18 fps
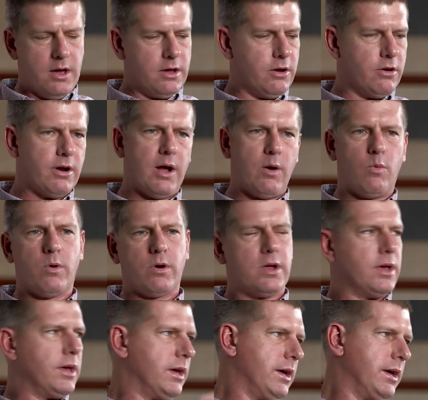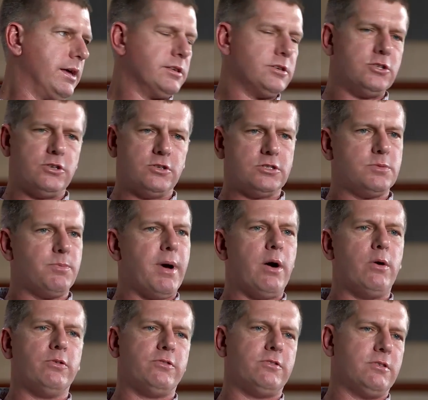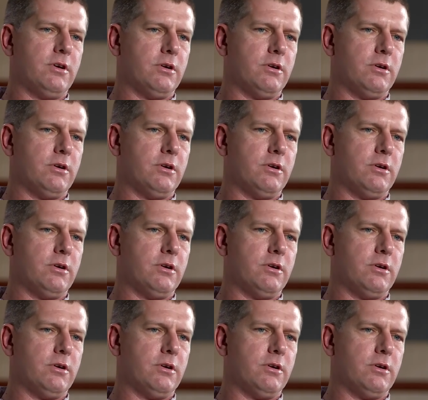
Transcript: You're not working against your spouse.